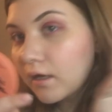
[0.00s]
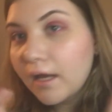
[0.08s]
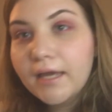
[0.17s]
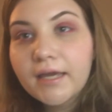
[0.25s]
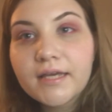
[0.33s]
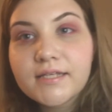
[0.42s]

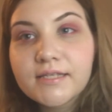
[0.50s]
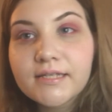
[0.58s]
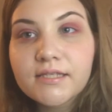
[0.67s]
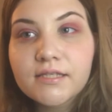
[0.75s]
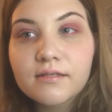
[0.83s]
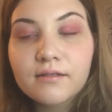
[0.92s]
I guess
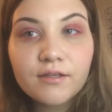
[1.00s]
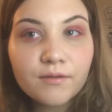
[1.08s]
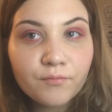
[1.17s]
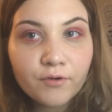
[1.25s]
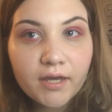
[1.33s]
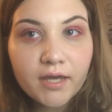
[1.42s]
it's
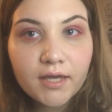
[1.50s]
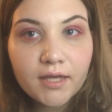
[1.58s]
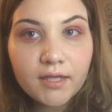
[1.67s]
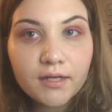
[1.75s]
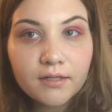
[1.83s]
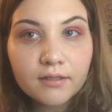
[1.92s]
deep
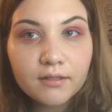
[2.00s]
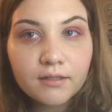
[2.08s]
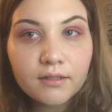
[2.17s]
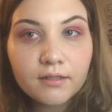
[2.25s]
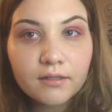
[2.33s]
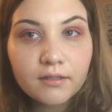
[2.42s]
red
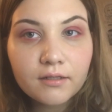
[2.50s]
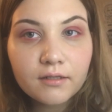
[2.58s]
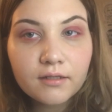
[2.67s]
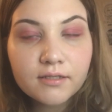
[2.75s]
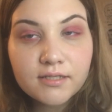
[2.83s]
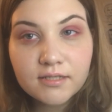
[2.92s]

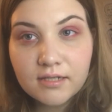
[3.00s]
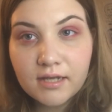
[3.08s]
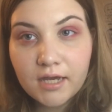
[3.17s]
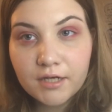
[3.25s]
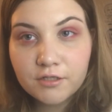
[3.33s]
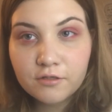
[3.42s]

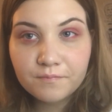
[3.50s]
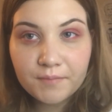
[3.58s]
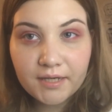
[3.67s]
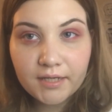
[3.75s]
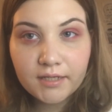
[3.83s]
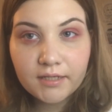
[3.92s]
/
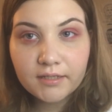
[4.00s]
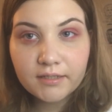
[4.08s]
pink.